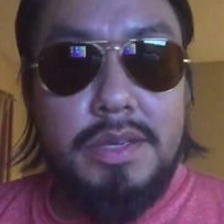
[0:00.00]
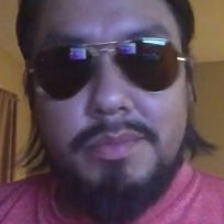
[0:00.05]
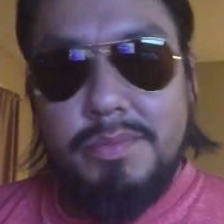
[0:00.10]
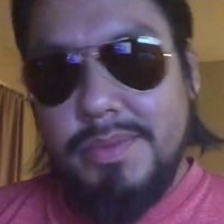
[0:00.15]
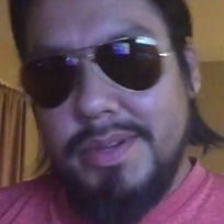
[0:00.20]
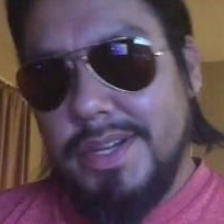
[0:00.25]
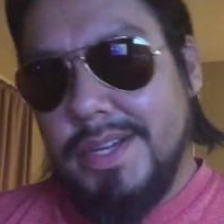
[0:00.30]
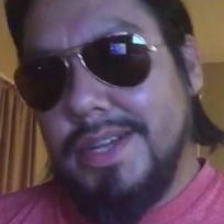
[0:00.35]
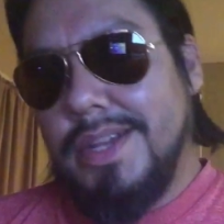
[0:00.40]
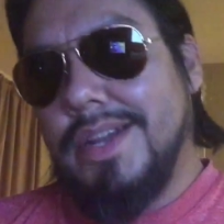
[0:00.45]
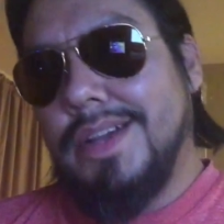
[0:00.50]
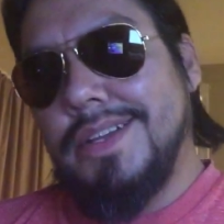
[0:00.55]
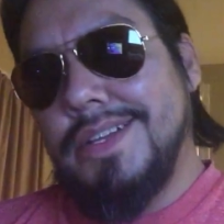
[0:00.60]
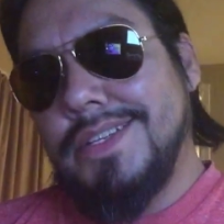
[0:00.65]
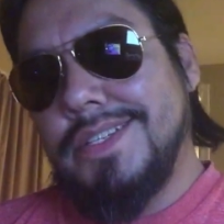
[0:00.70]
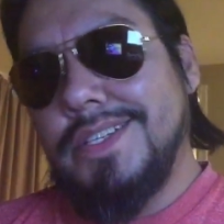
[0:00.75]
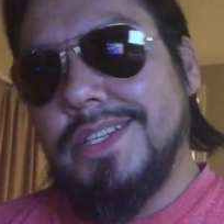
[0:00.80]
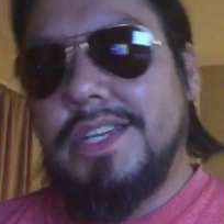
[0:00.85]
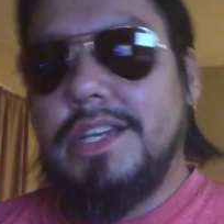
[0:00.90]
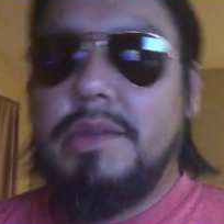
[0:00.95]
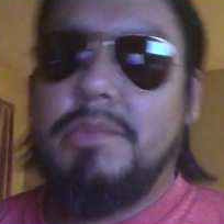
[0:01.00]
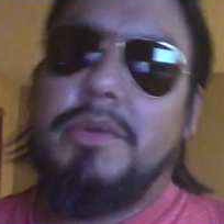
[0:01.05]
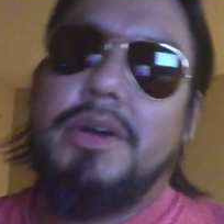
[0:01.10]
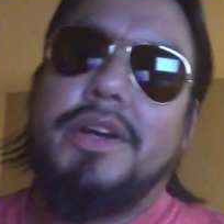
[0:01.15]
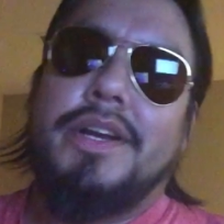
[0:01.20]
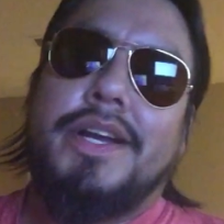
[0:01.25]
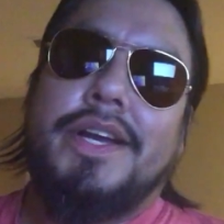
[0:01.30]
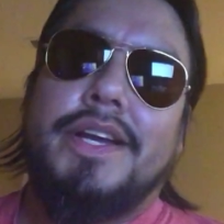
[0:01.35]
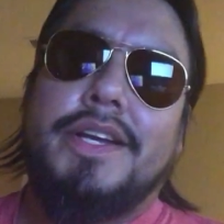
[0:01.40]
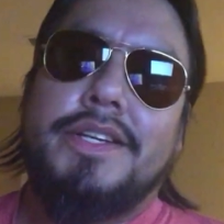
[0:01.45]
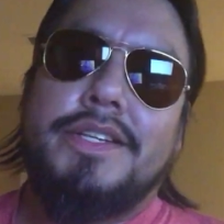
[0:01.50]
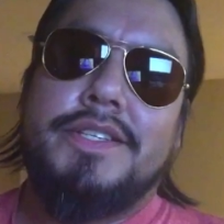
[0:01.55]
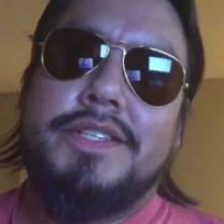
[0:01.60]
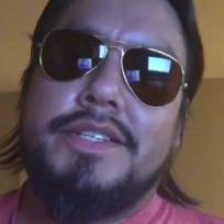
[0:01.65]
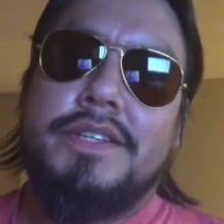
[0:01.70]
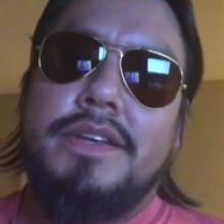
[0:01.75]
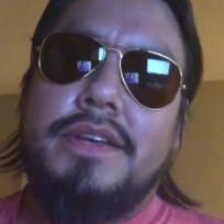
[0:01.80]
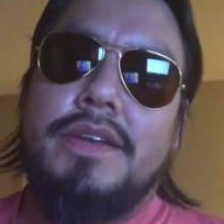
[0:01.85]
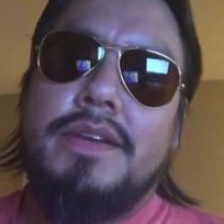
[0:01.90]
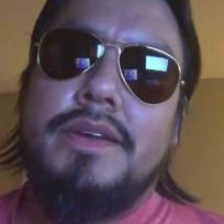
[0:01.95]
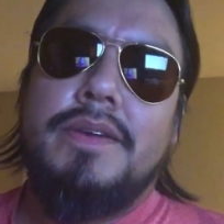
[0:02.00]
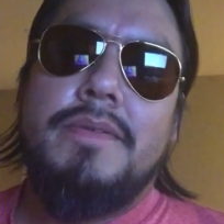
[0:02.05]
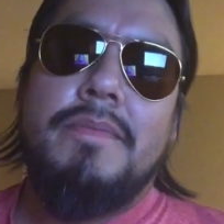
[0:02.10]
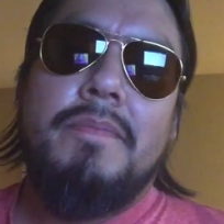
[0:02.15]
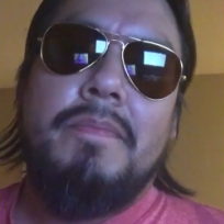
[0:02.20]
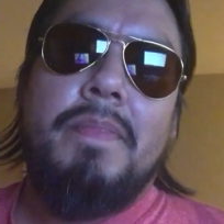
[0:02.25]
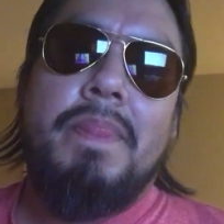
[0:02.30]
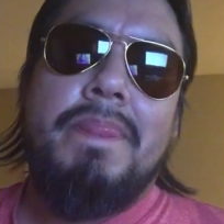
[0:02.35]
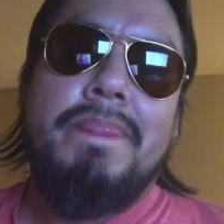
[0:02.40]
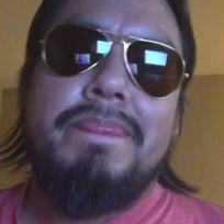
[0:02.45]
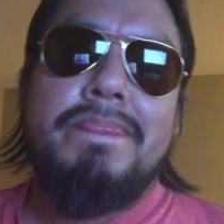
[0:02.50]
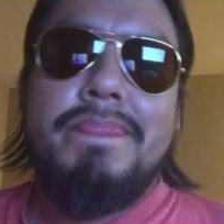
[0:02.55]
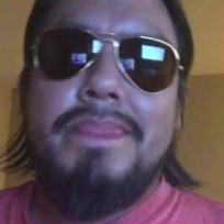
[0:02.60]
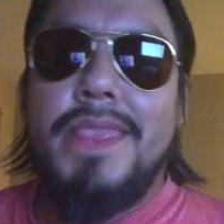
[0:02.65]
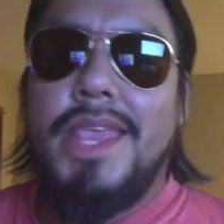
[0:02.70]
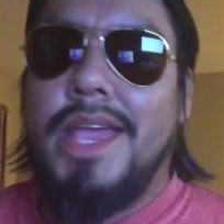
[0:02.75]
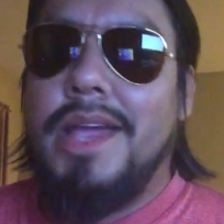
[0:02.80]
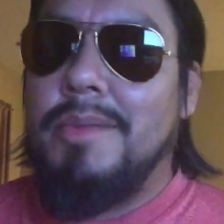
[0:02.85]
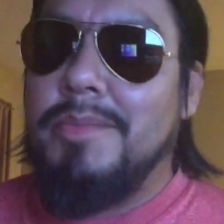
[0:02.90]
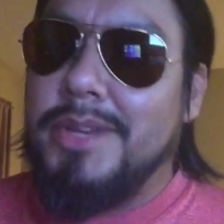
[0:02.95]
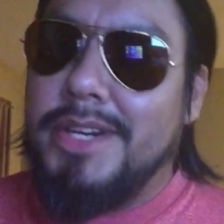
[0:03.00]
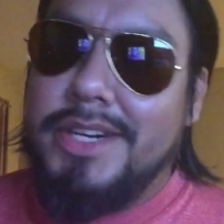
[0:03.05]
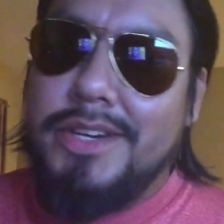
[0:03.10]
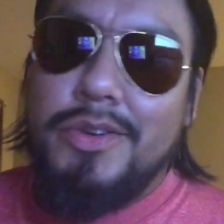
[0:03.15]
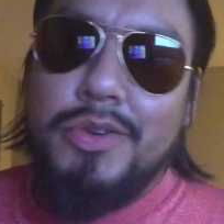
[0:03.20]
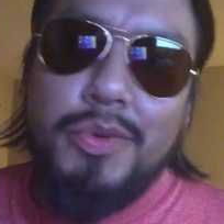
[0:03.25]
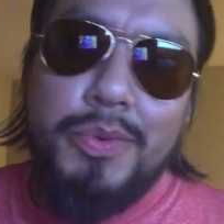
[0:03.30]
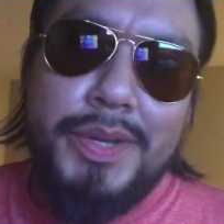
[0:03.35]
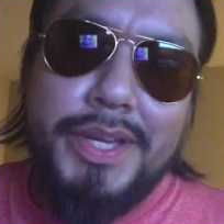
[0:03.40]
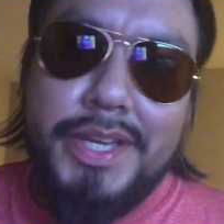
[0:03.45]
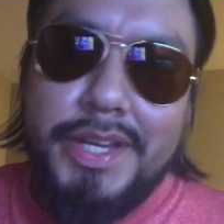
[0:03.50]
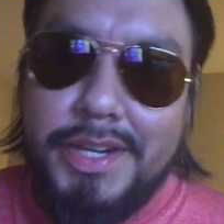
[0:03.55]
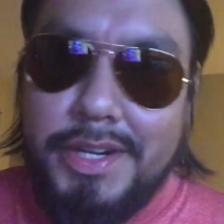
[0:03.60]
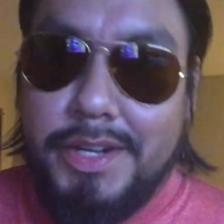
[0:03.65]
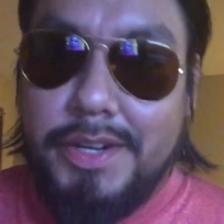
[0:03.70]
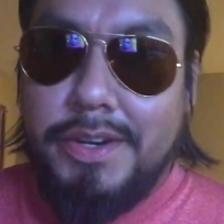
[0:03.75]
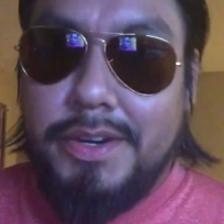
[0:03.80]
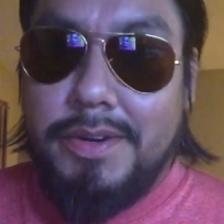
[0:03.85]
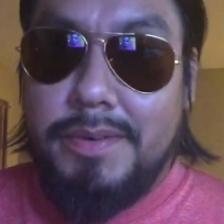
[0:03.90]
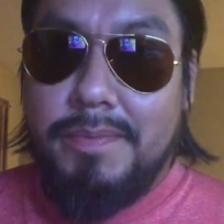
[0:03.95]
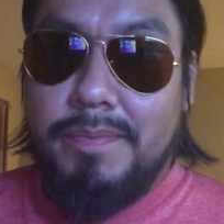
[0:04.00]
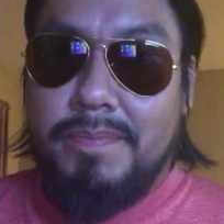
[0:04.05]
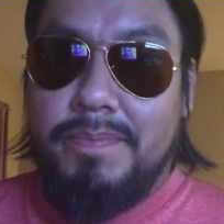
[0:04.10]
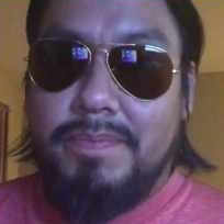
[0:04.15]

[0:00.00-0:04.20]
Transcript: But honestly, come on, guys. I mean, who are we kidding here?